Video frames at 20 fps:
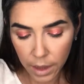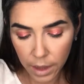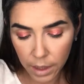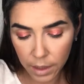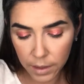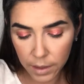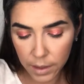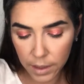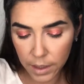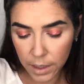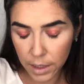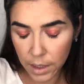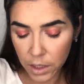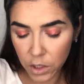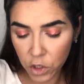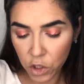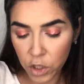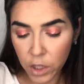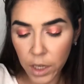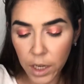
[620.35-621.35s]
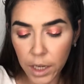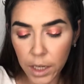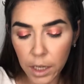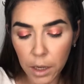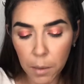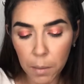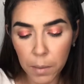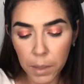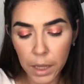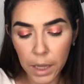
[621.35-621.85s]
This is in the
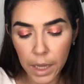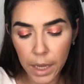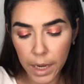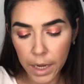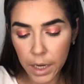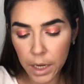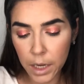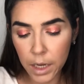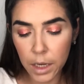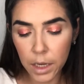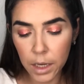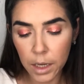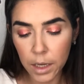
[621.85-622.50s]
shade black.